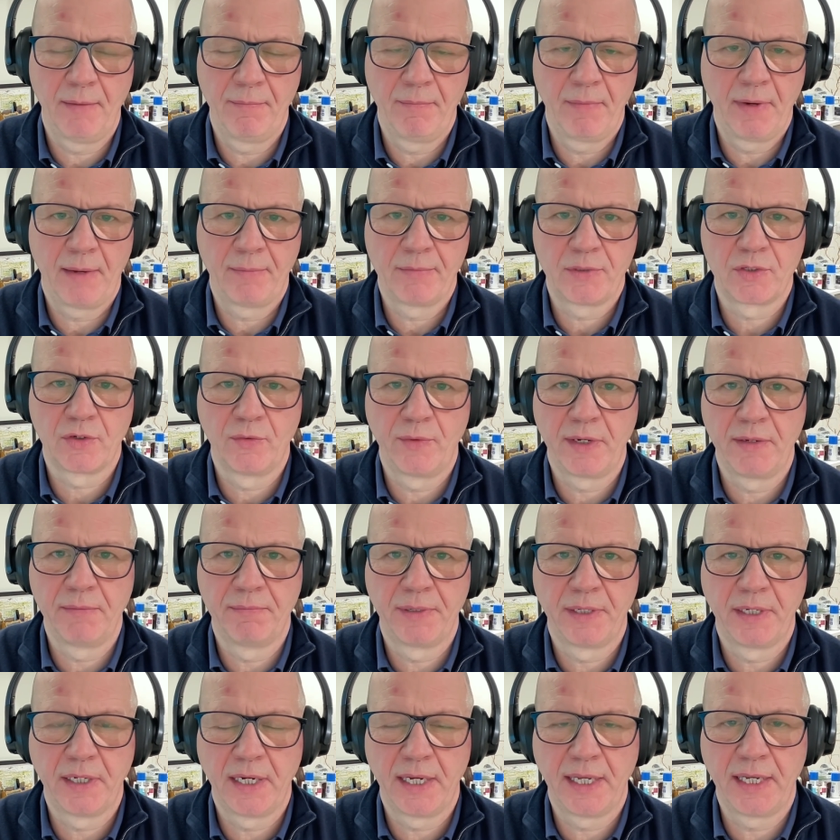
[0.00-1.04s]
I'm sure we can
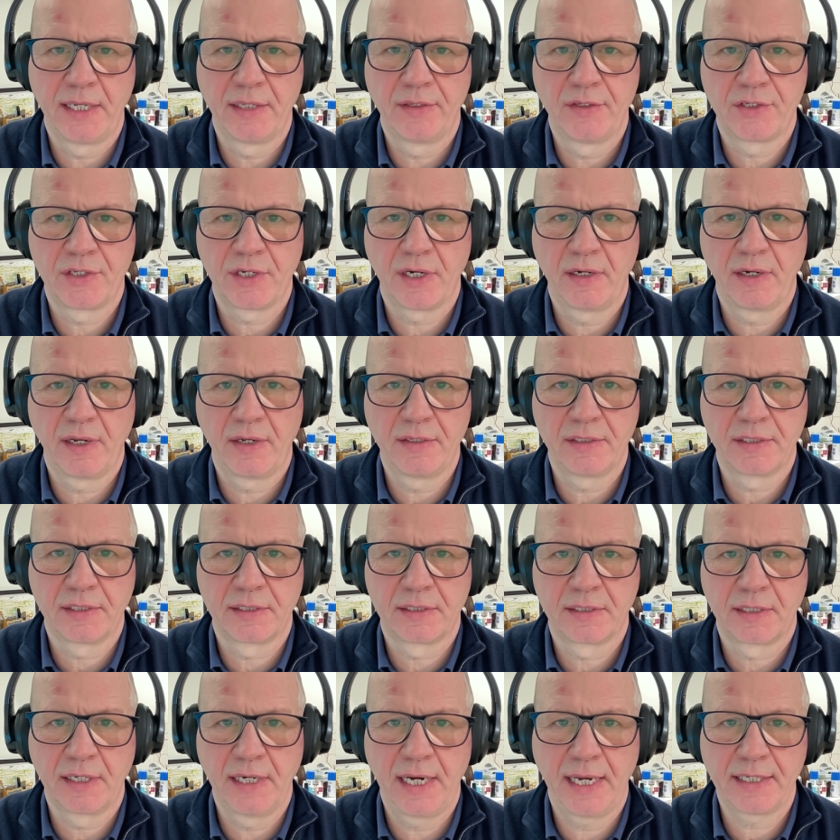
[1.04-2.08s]
put a link in the show notes.
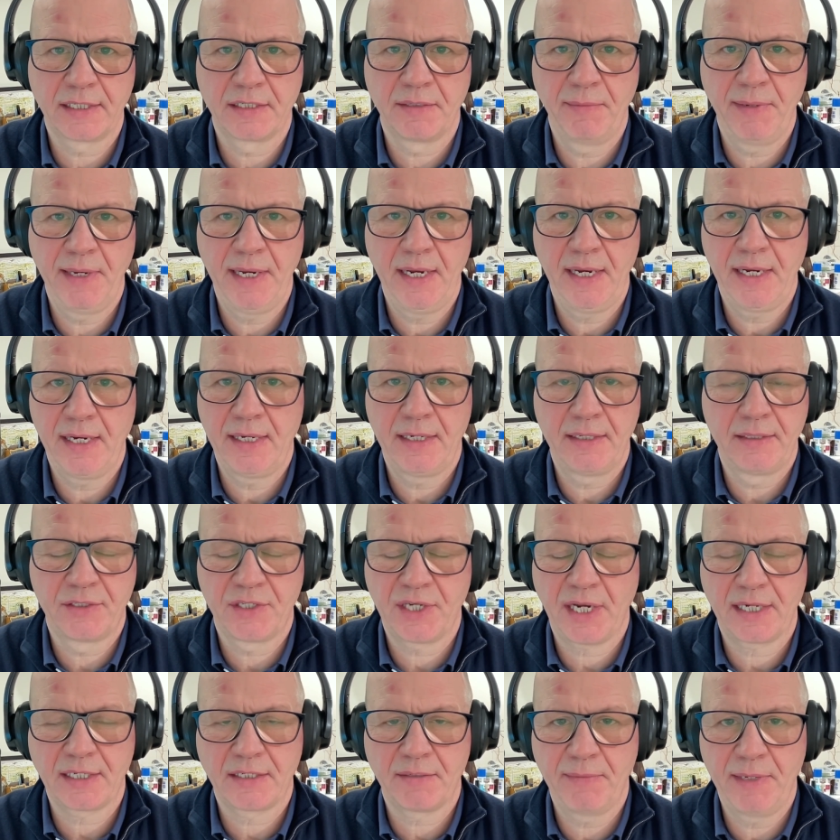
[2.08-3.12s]
Connect to me,
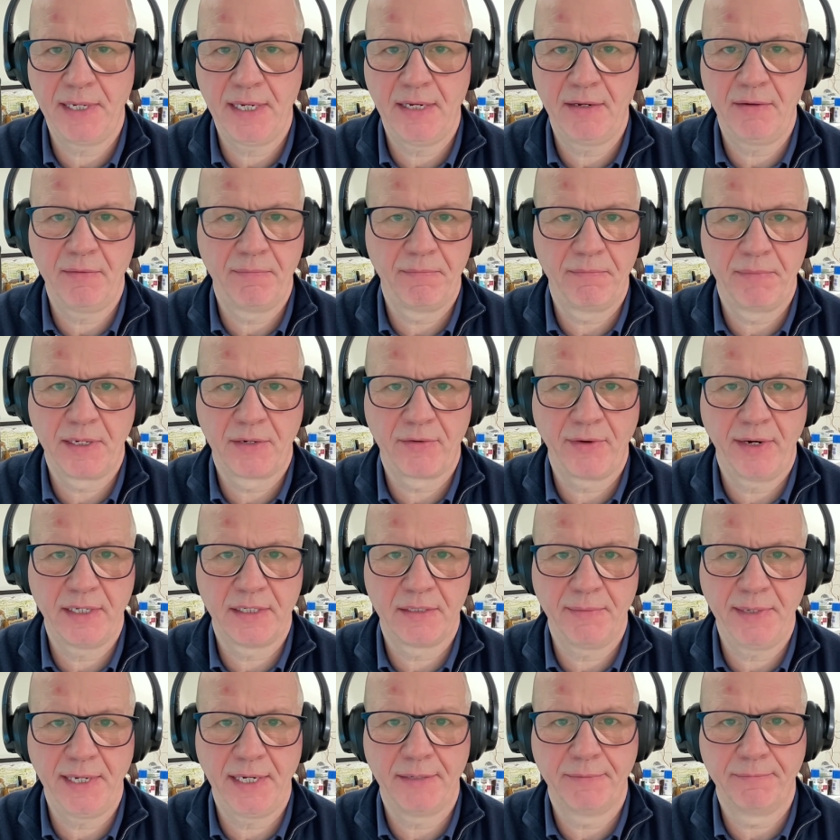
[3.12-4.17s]
chat to me. It'd be great to
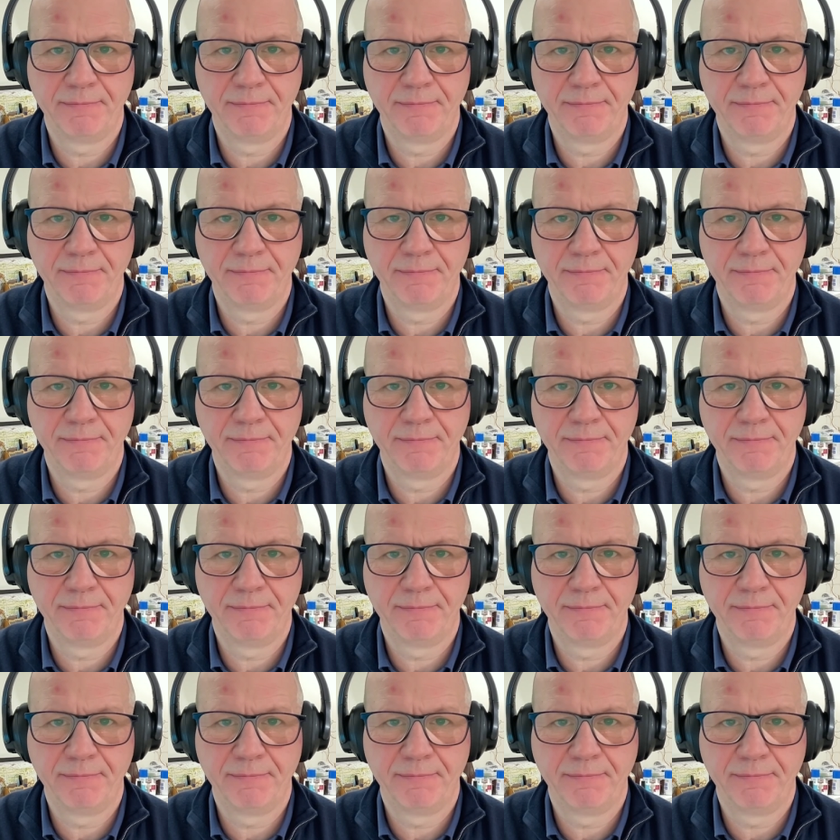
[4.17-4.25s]
meet.